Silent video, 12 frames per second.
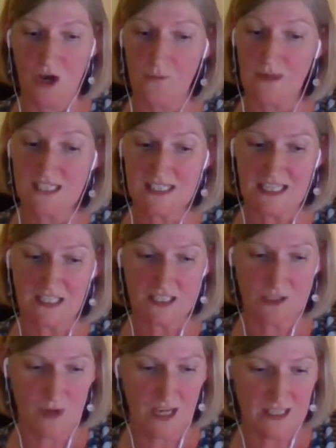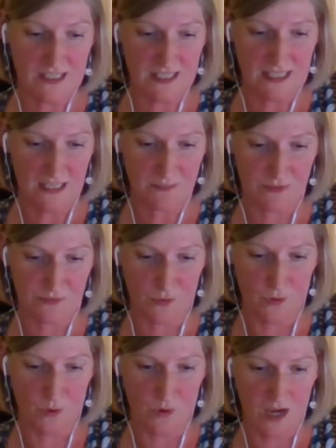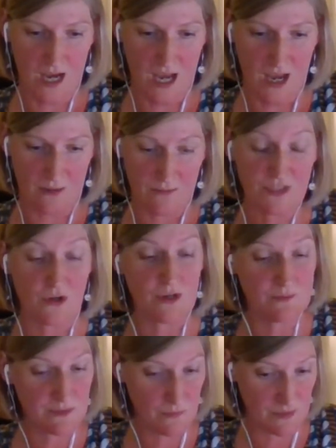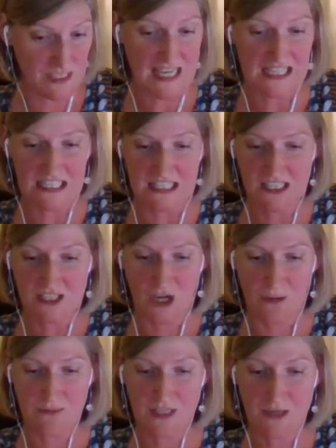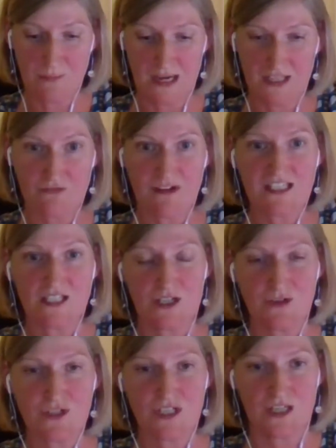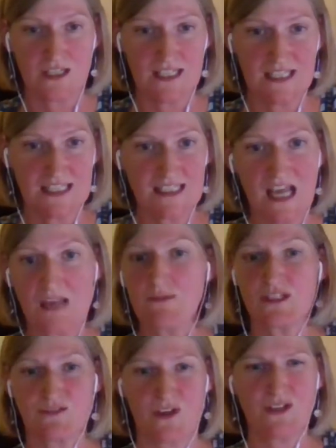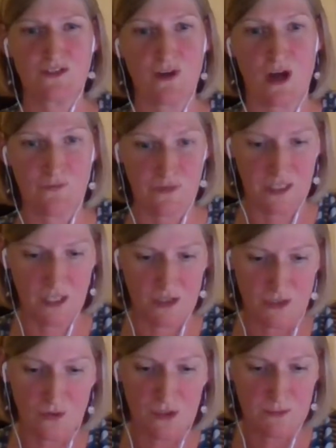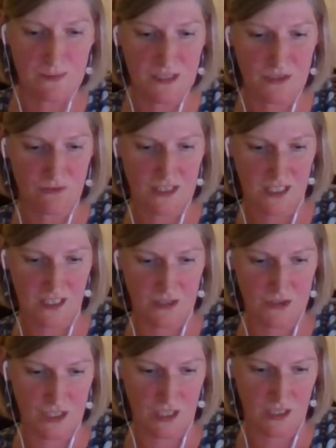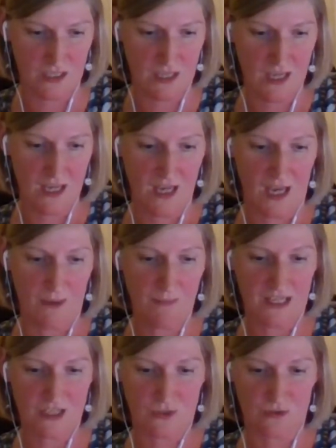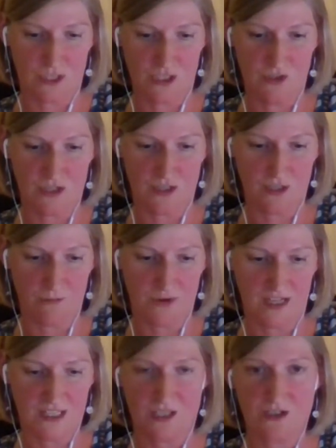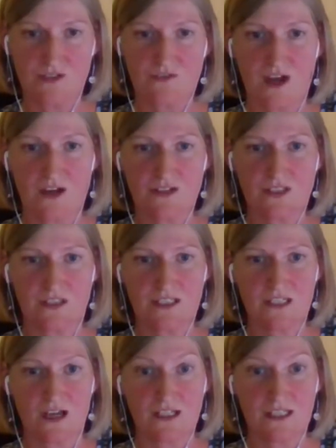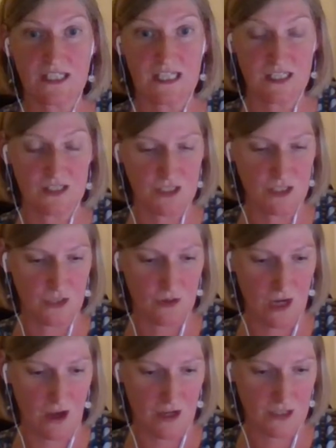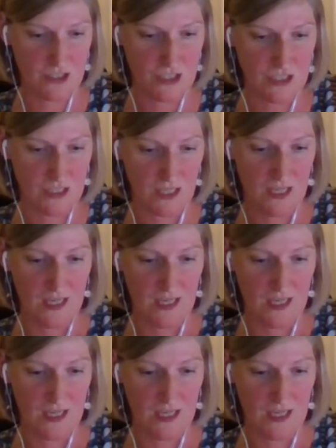When scanning the work, as I said before, scanning this time, think about the resolution. It's the same as photographing, you know, it's got to be good resolution, and make sure that you can compress those files so the size isn't too large.